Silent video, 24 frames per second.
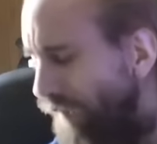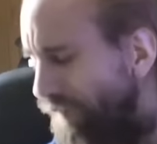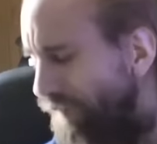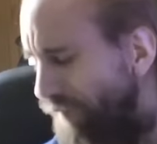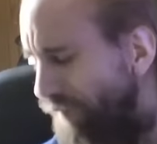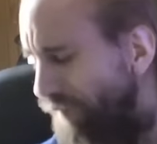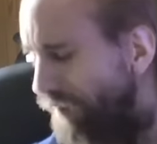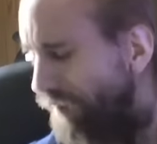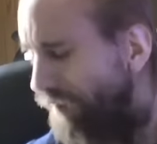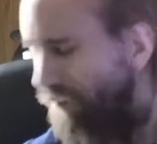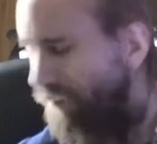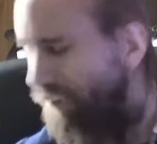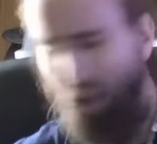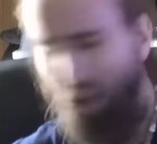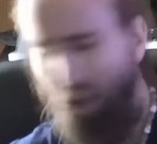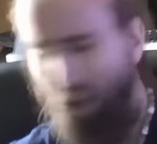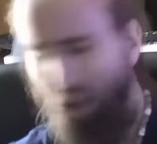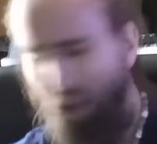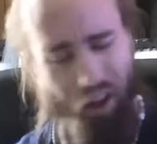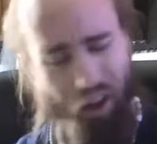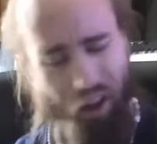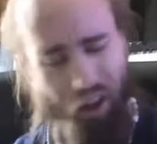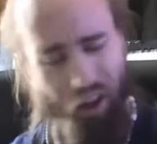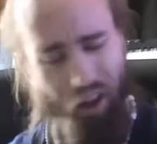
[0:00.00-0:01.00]
on face and then
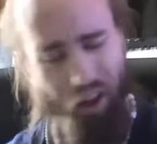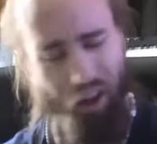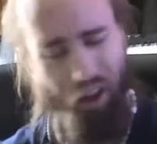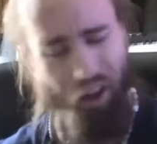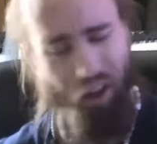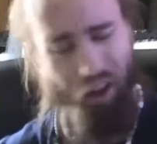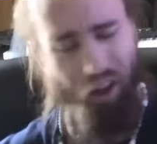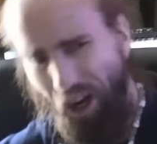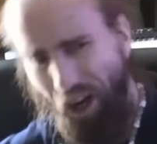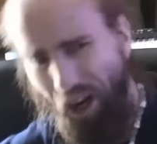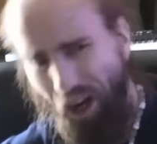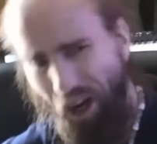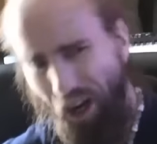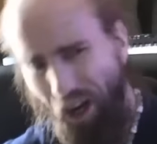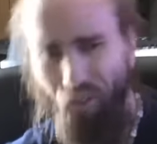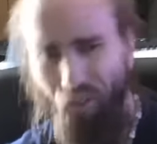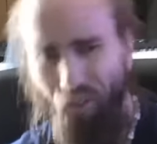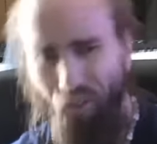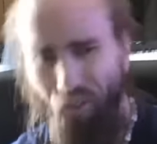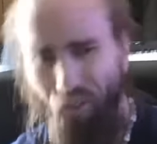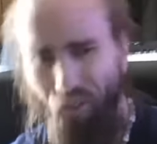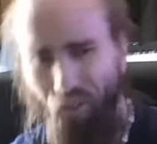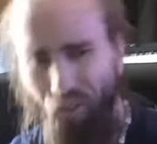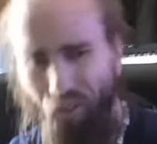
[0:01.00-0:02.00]
turning around
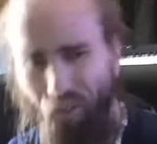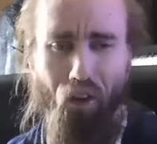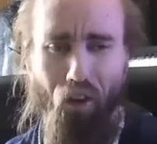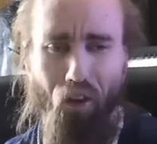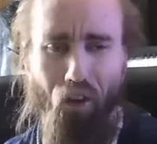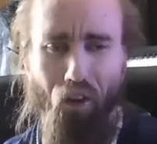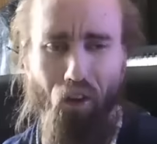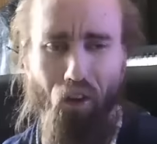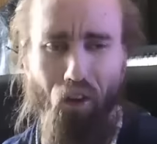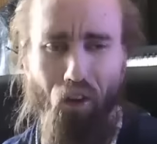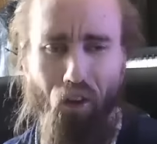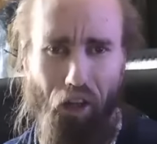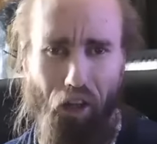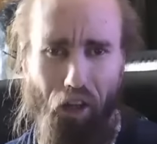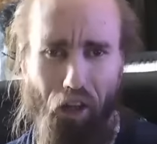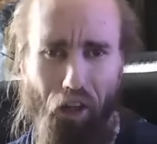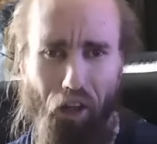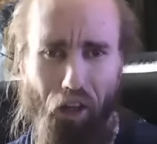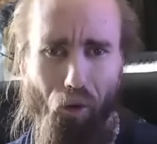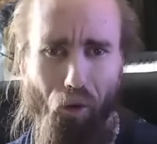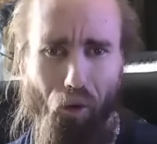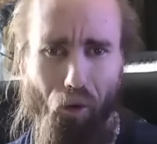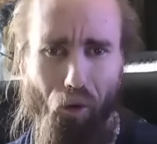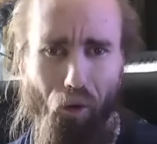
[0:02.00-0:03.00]
and
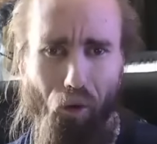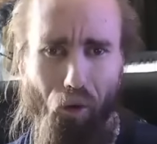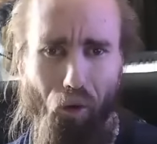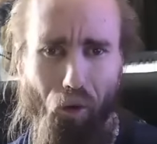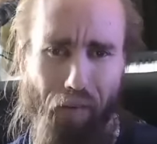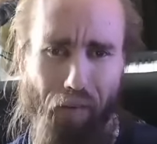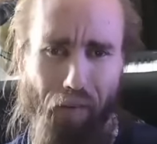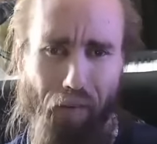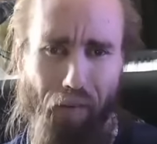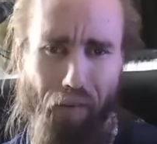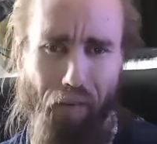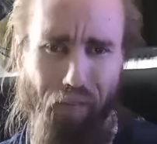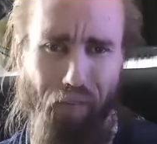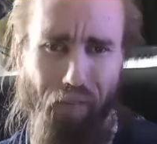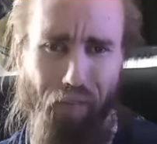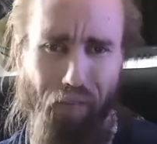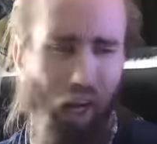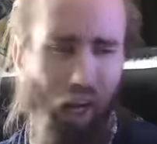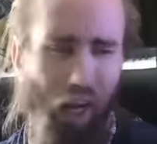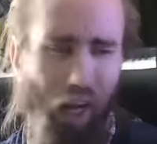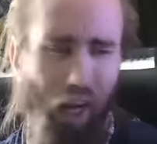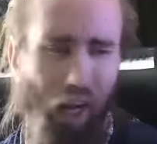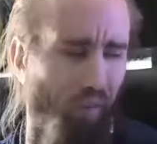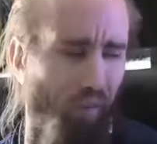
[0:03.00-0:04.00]
doing shit behind my
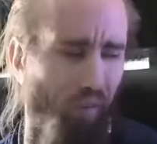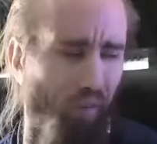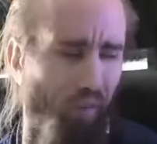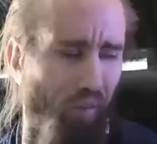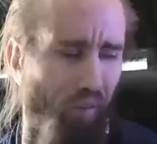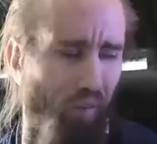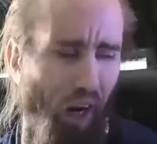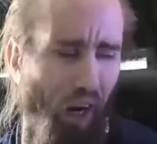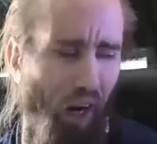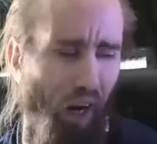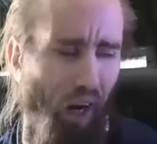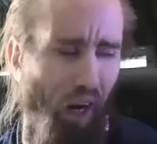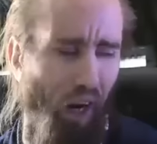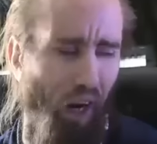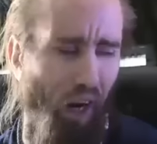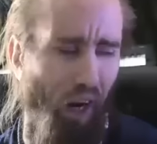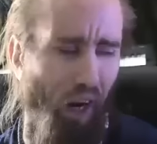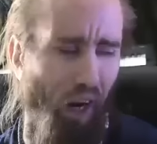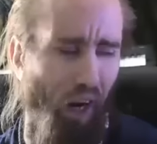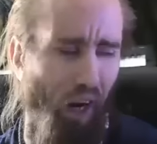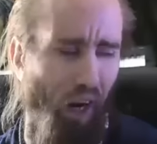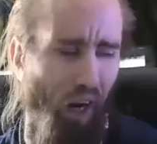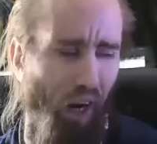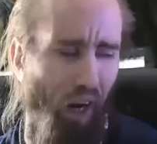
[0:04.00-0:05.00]
back. I'm tired of it
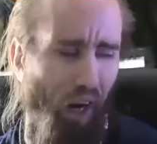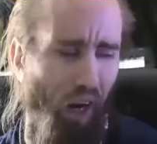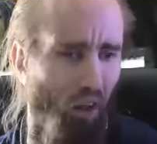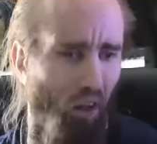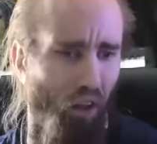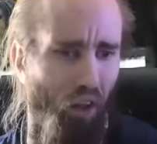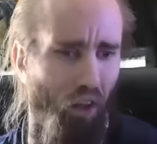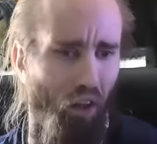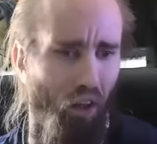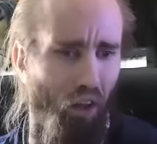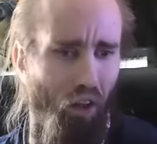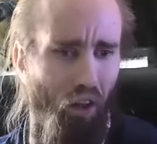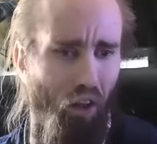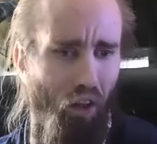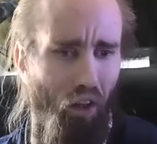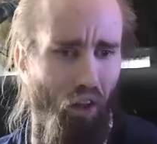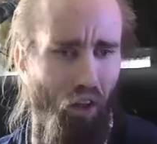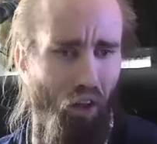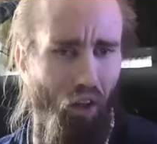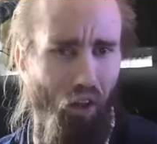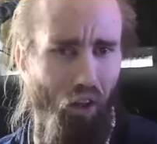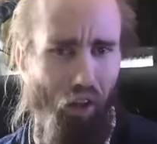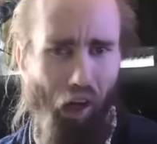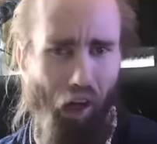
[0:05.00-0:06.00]

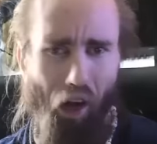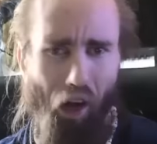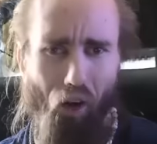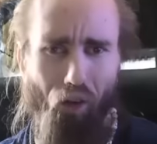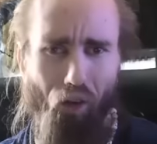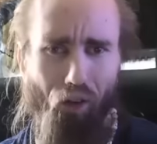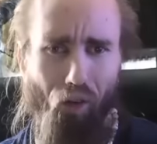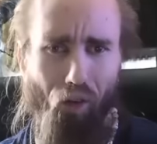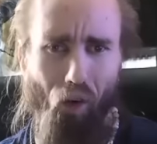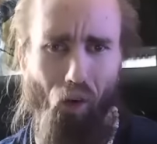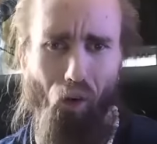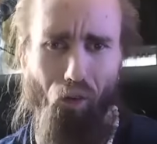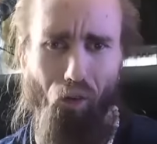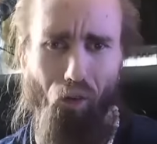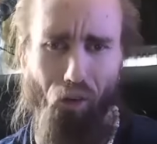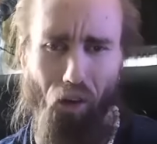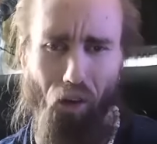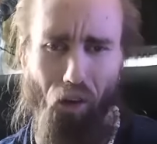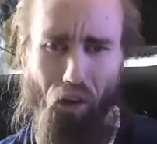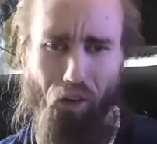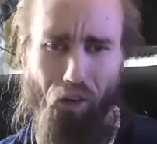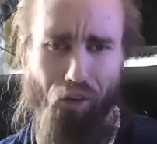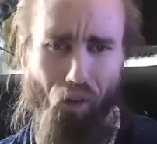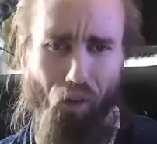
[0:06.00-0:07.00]
y'all
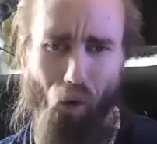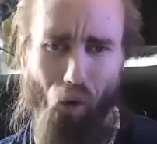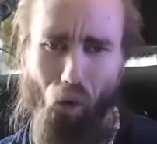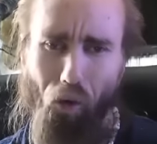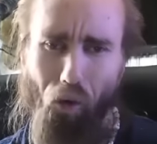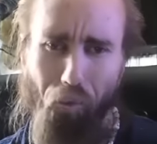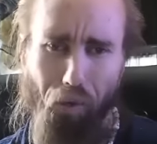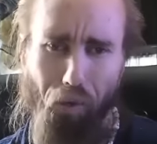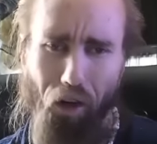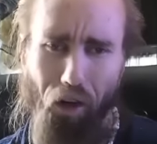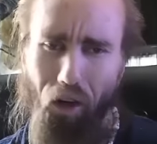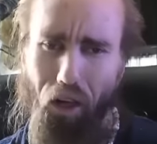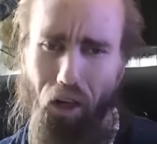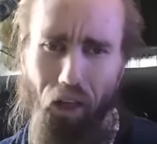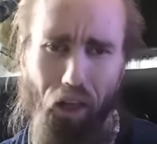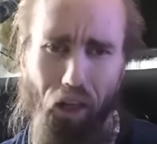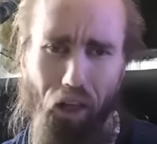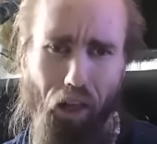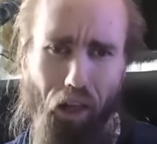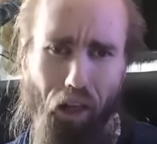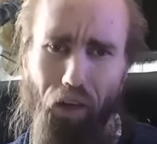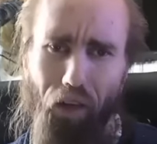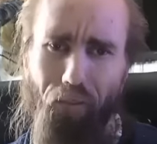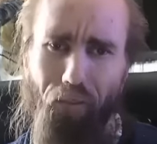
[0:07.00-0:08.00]
trolls in the troll community
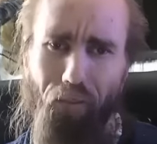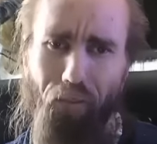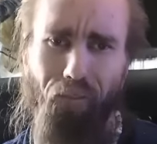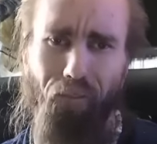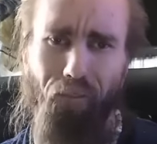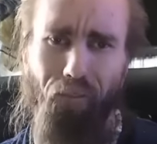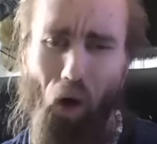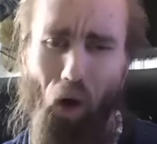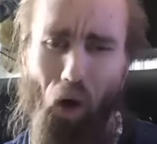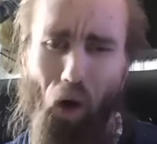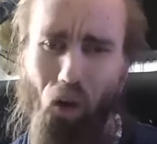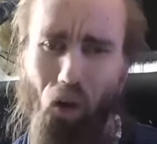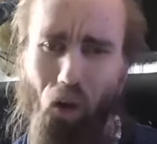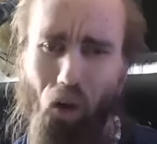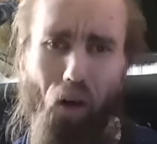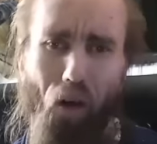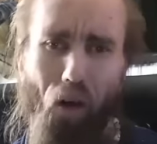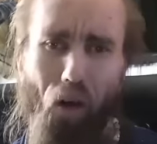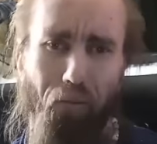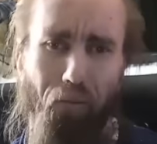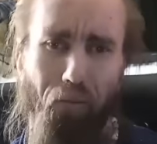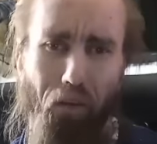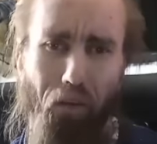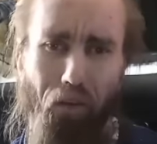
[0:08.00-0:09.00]
need to fuck
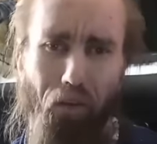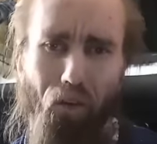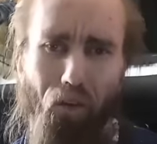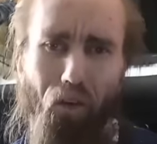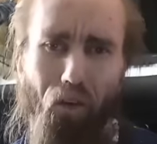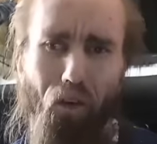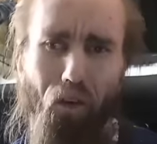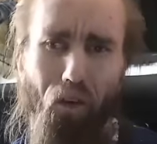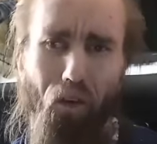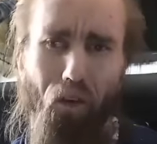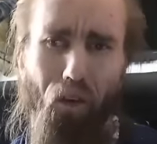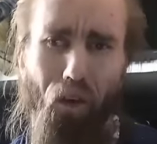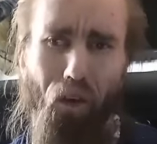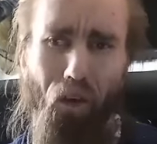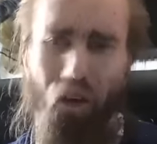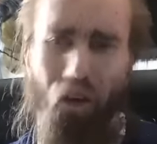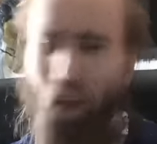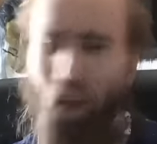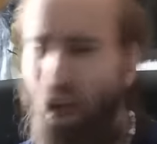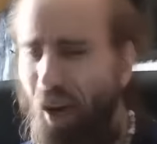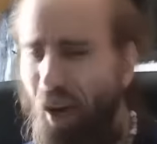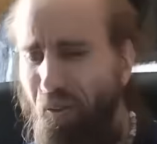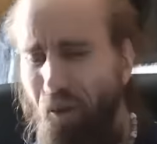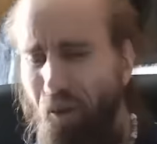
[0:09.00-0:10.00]
off, dude.
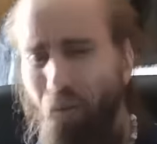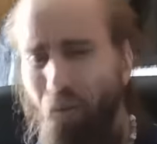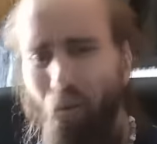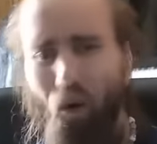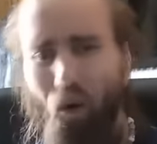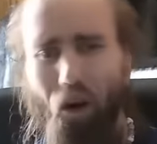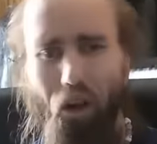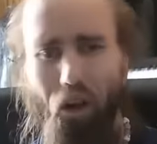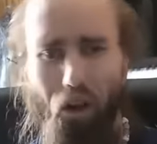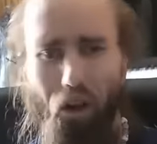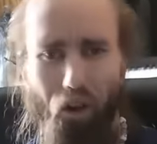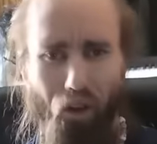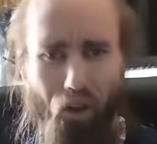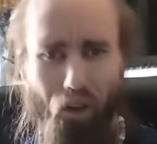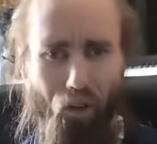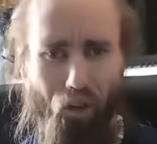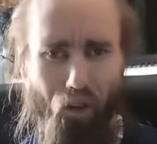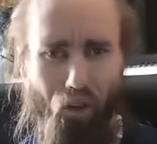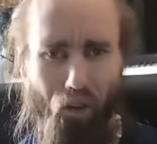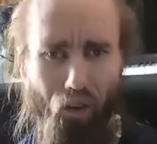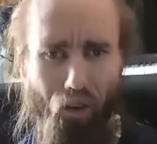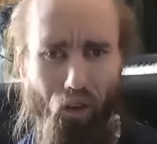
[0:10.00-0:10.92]
Every one of you.